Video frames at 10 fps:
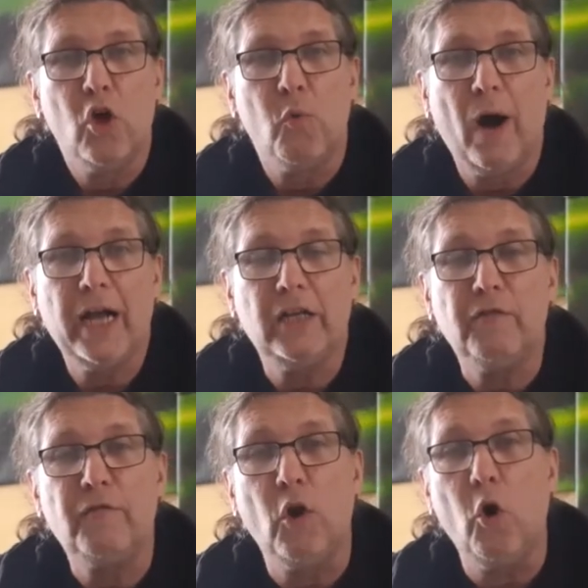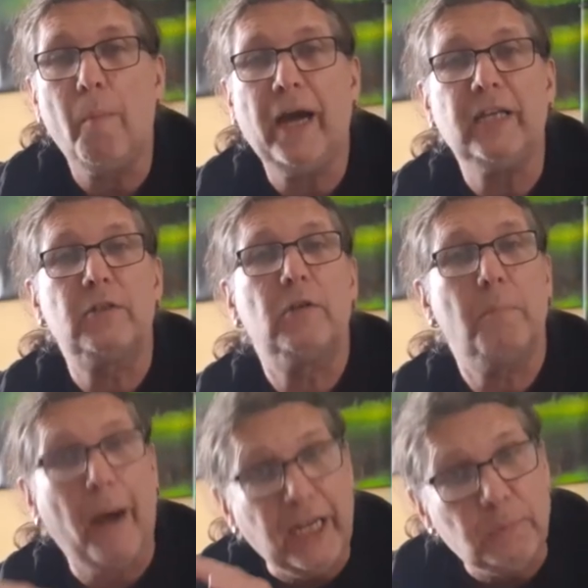while the flow might
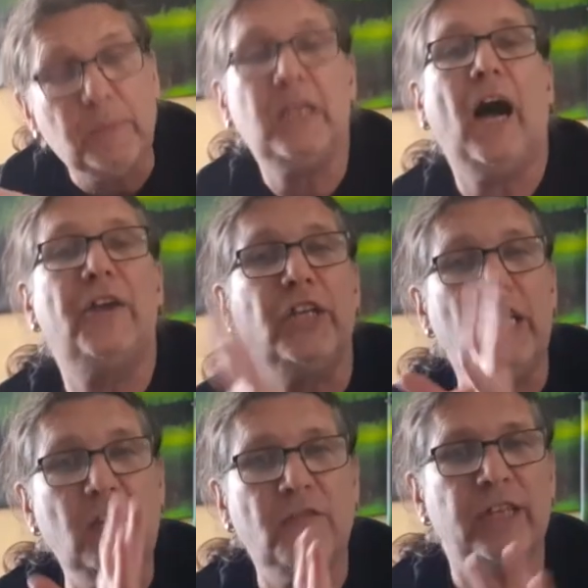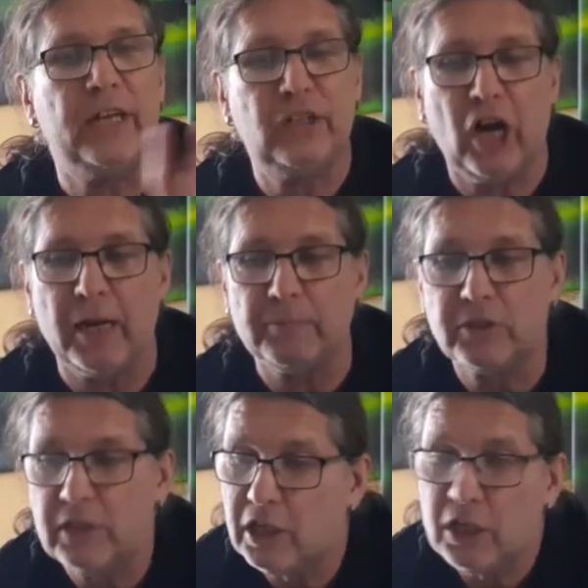might be uneven at times,